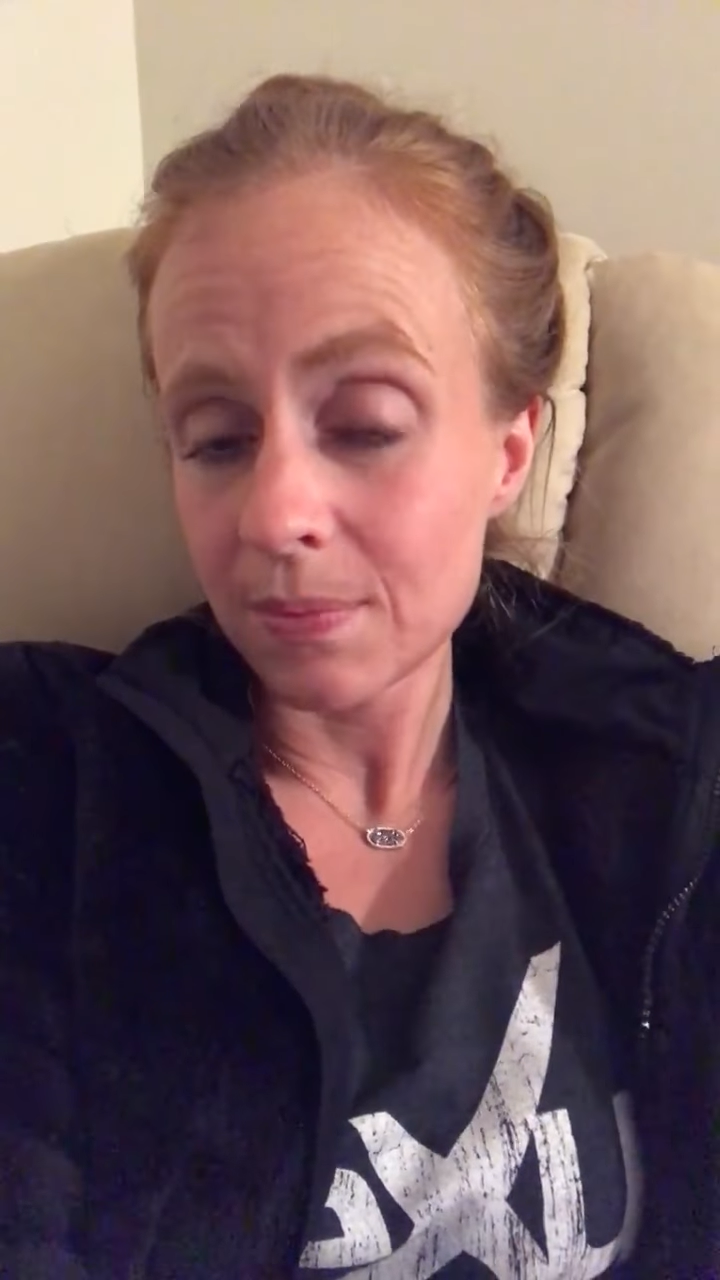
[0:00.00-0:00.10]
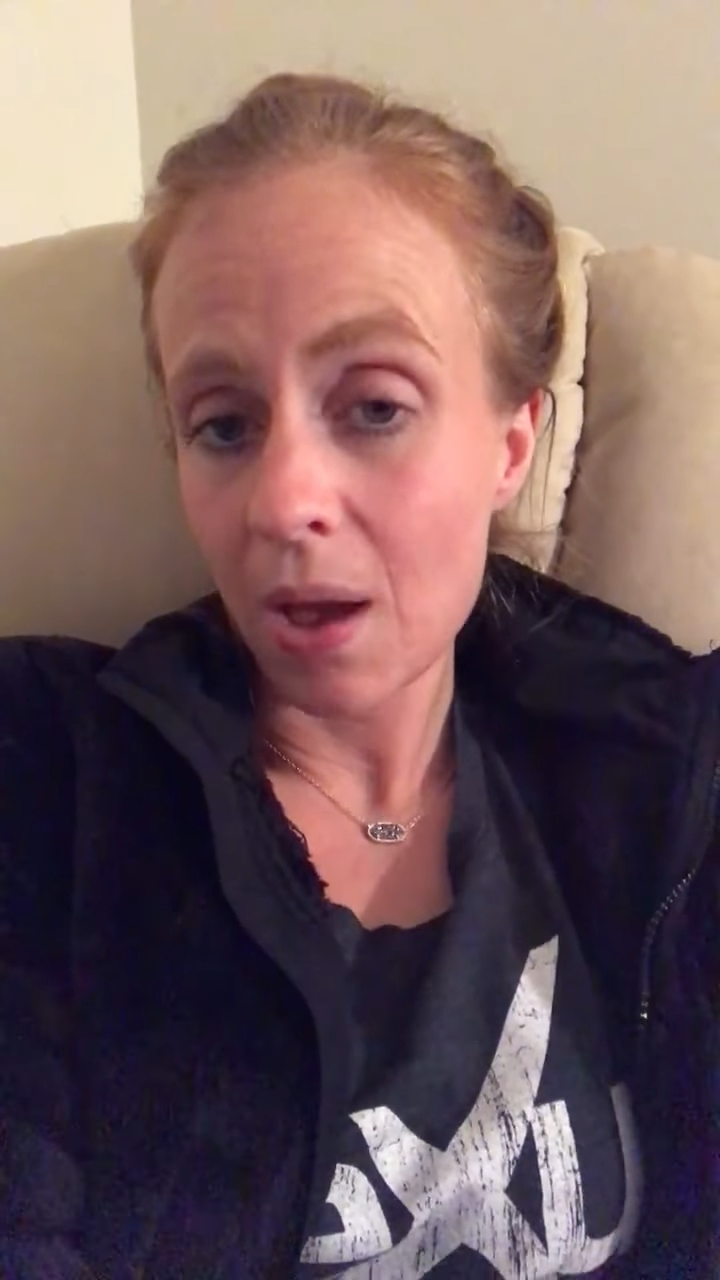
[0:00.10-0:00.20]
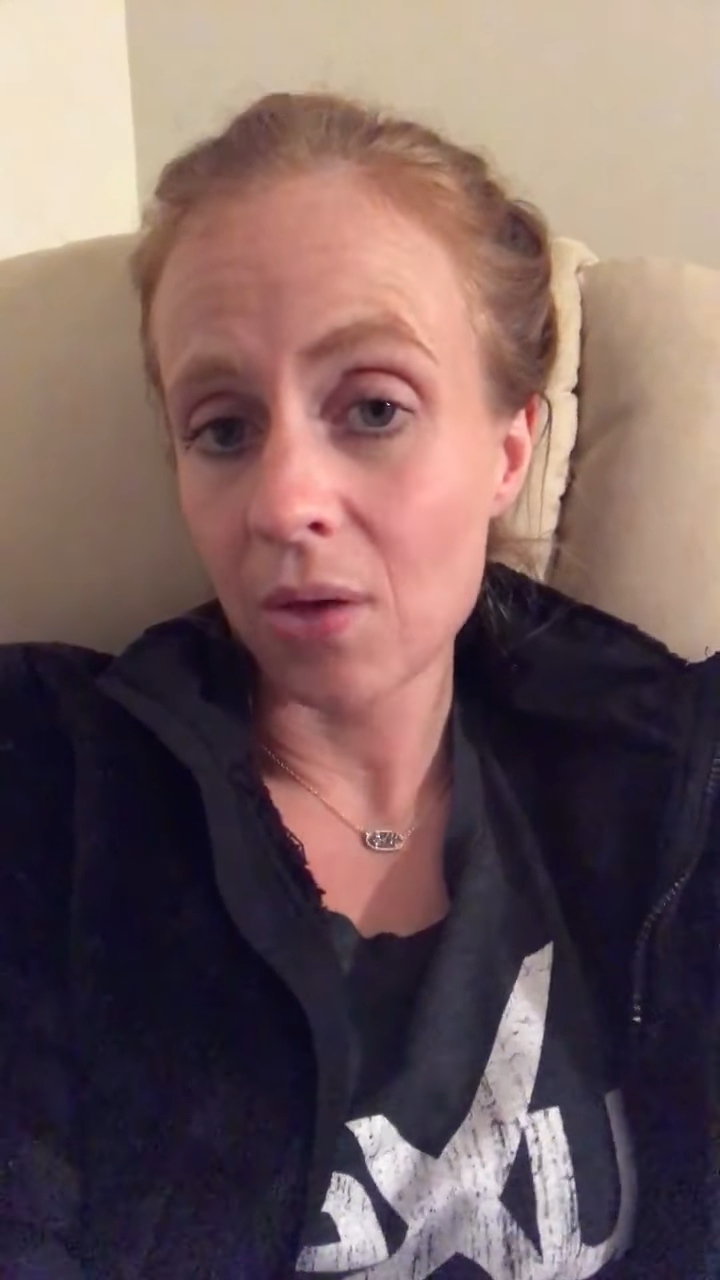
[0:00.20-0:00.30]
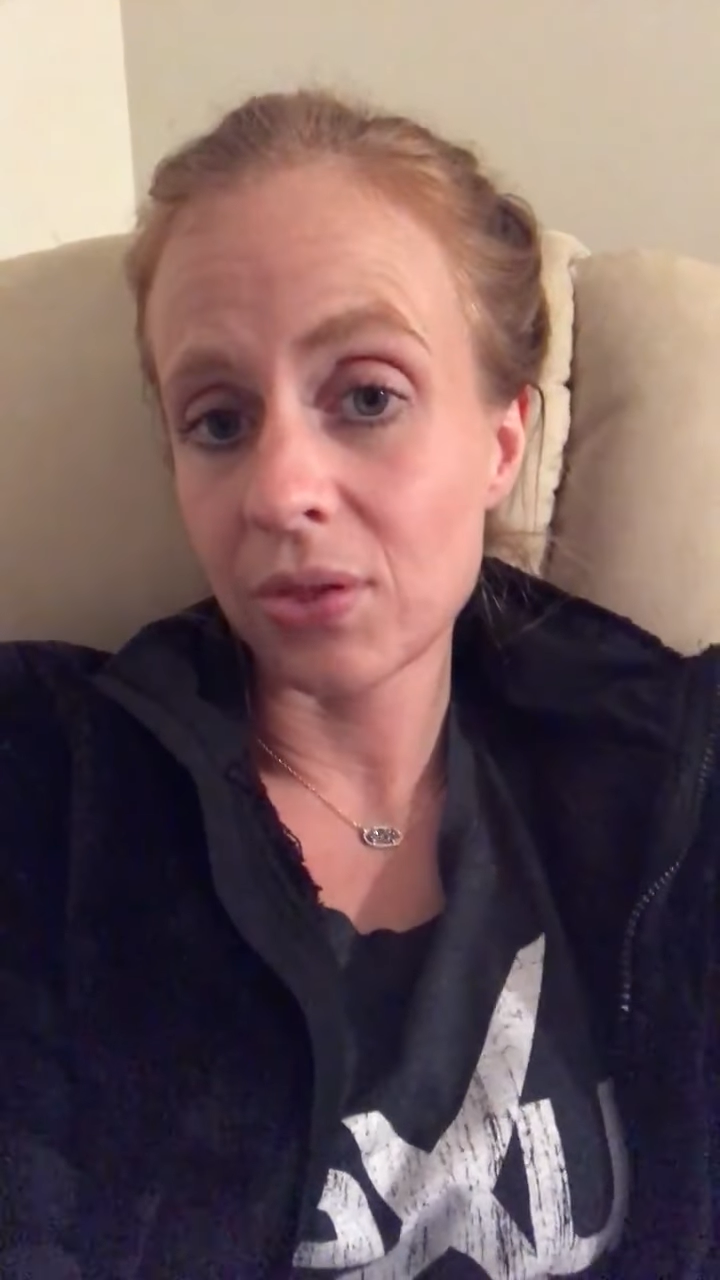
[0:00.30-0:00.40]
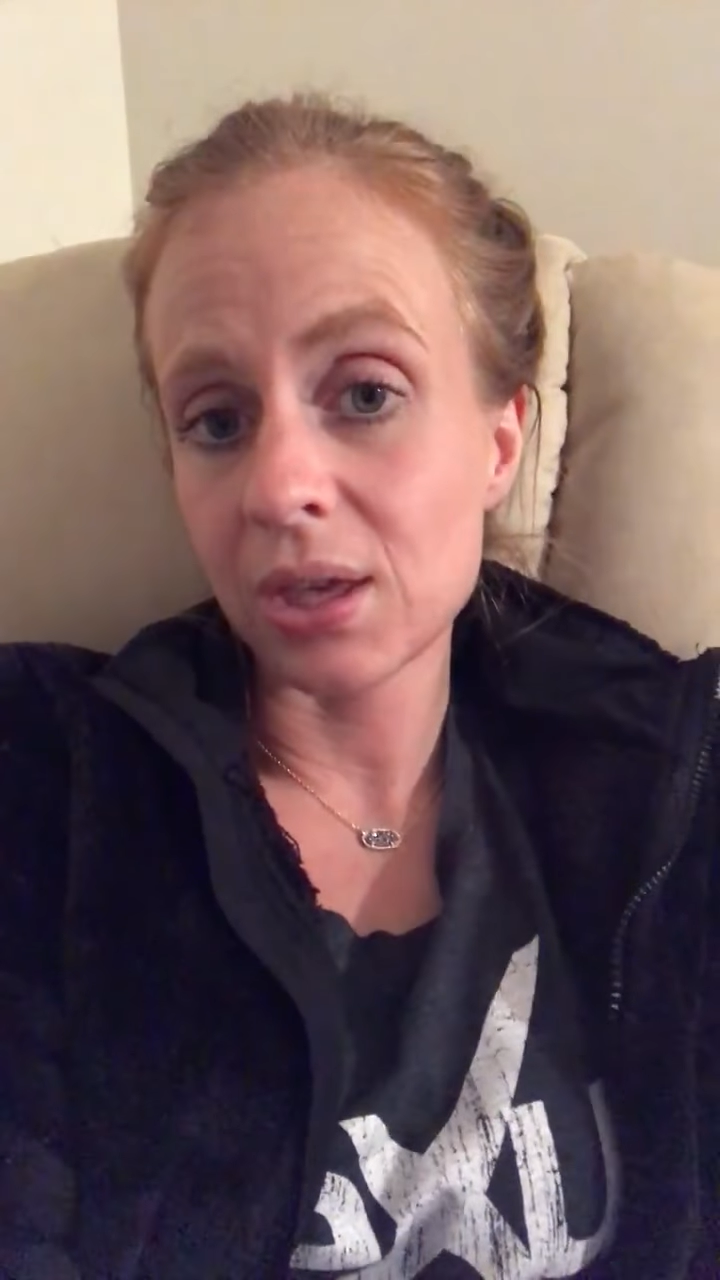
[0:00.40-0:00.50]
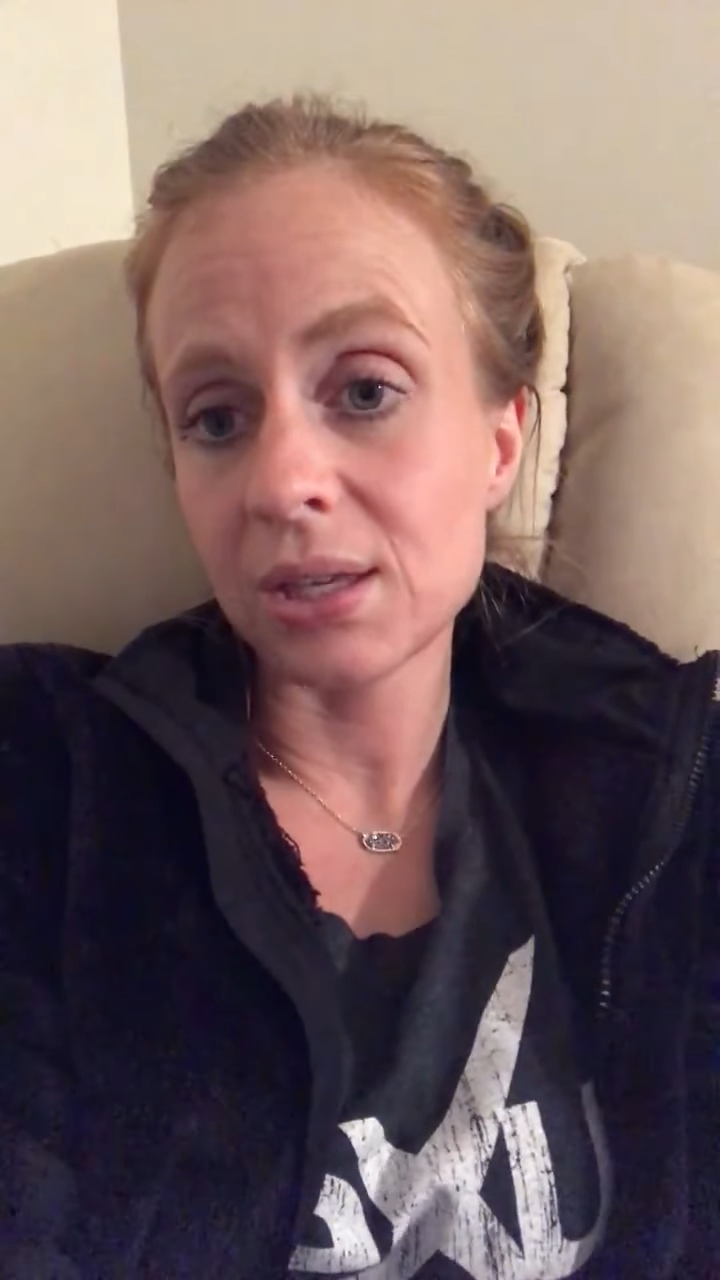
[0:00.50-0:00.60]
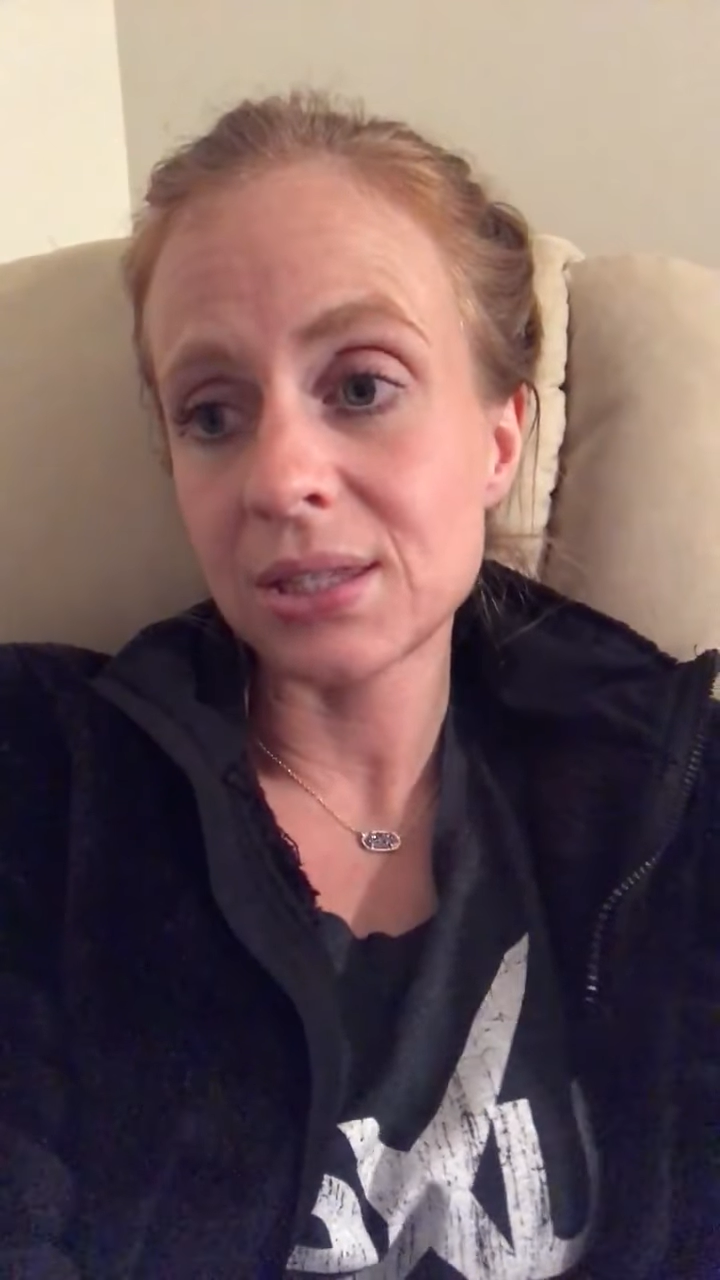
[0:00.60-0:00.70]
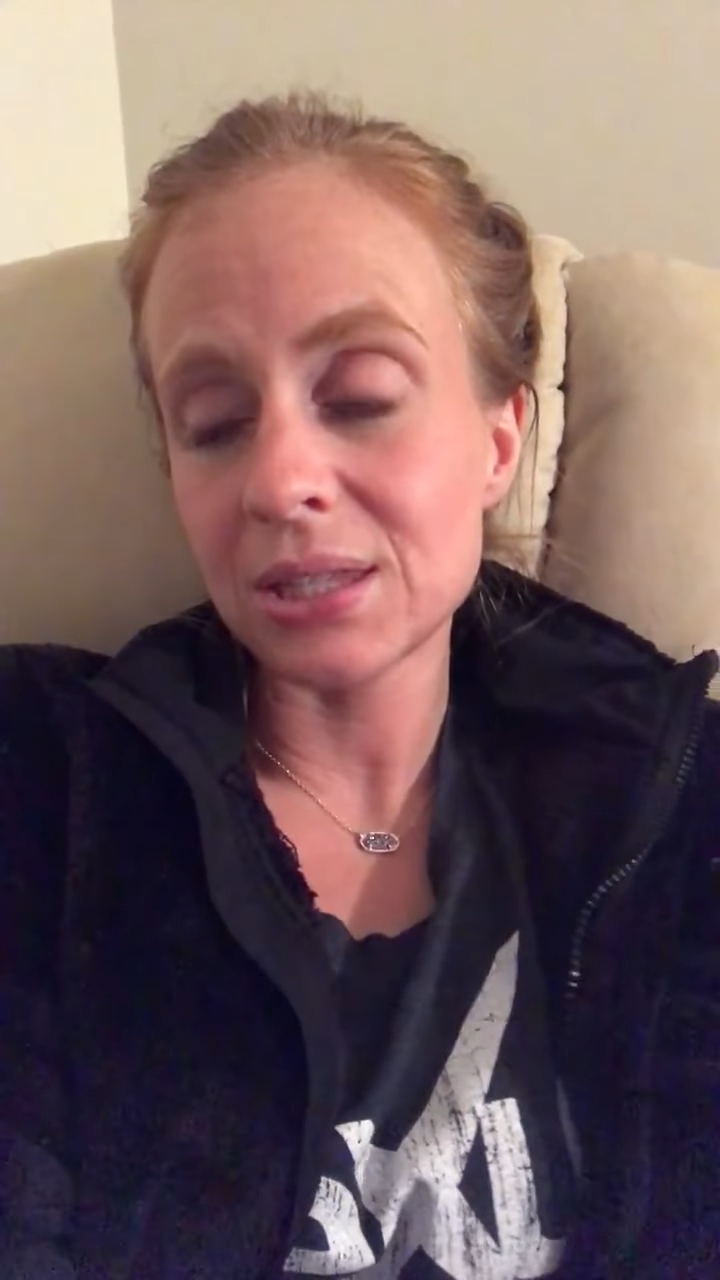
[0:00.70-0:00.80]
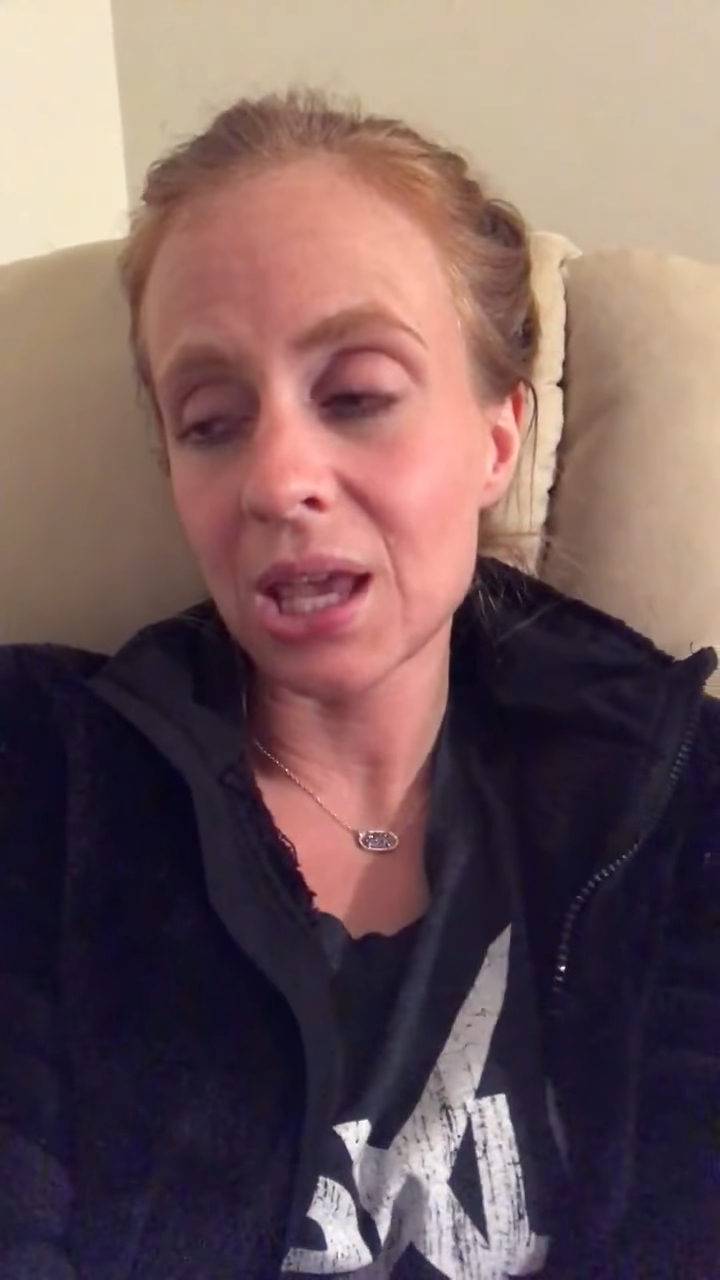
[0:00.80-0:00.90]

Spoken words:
about this.